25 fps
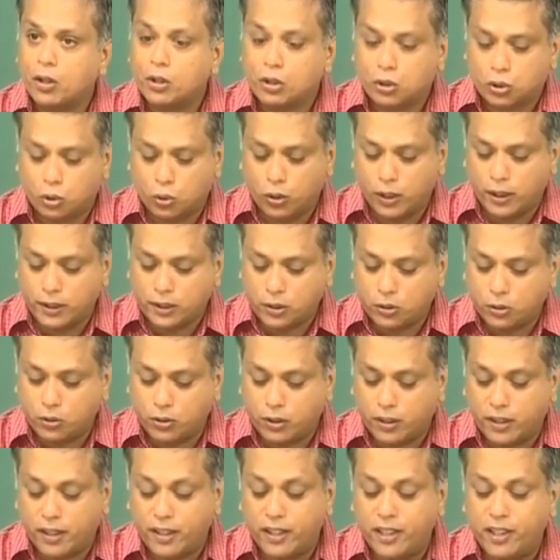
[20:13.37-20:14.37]
so as
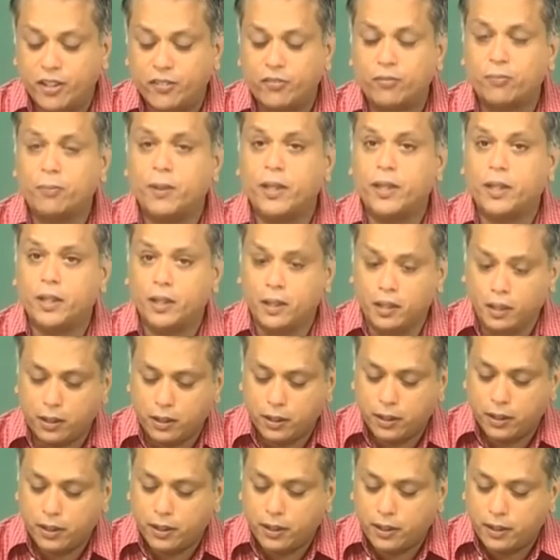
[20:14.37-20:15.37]
to give me
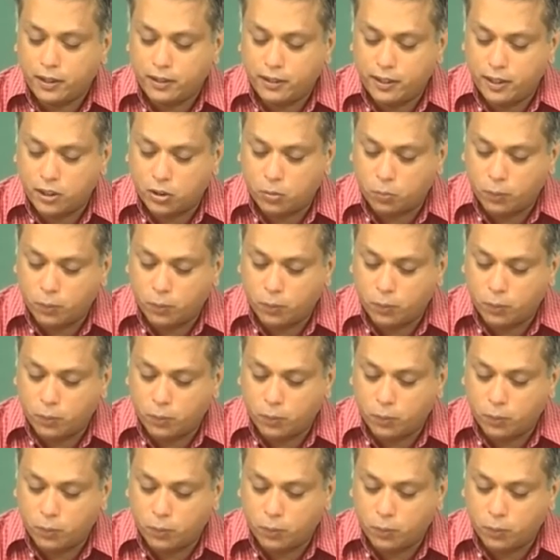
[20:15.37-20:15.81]
this